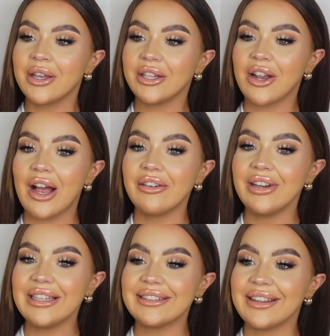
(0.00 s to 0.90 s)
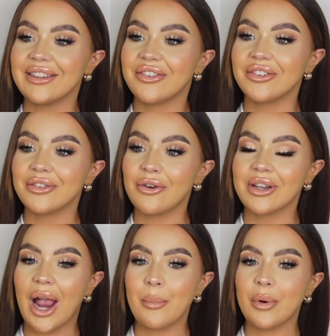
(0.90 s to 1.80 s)
You can't really see the difference on
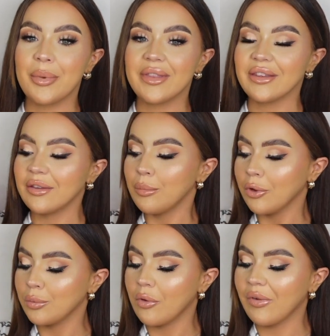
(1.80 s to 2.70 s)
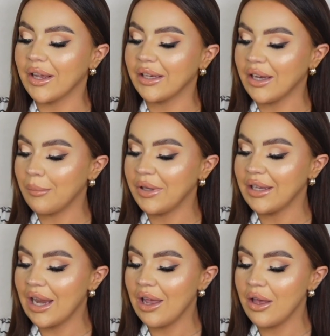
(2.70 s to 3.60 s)
camera, but this is much more of like a yummy
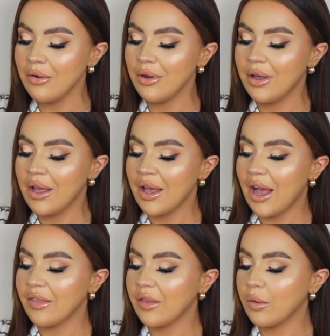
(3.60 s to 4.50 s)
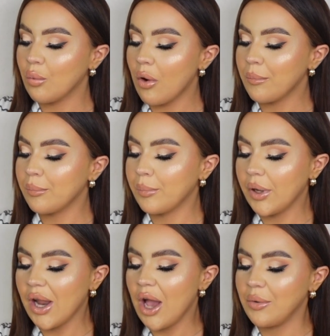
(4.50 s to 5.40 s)
yellow, and then the one
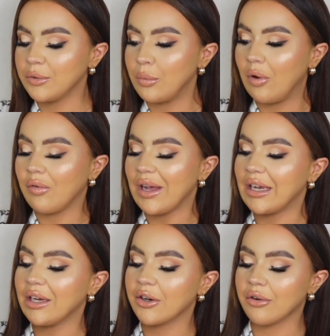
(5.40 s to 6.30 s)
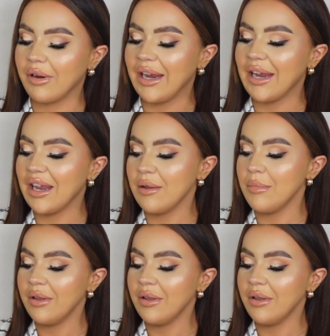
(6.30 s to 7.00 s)
below is more of like a cream.